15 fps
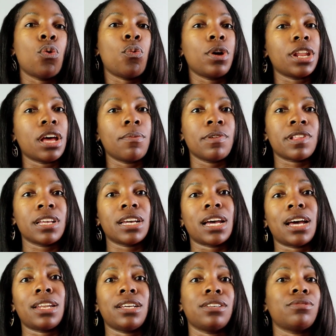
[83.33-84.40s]
when I was in
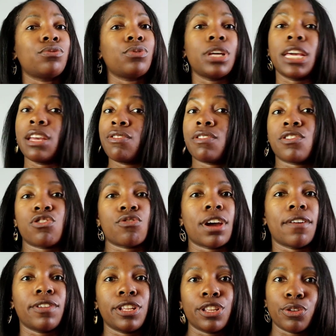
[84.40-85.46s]
Ghana and just
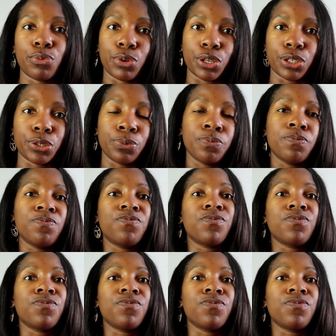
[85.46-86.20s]
traveling the world.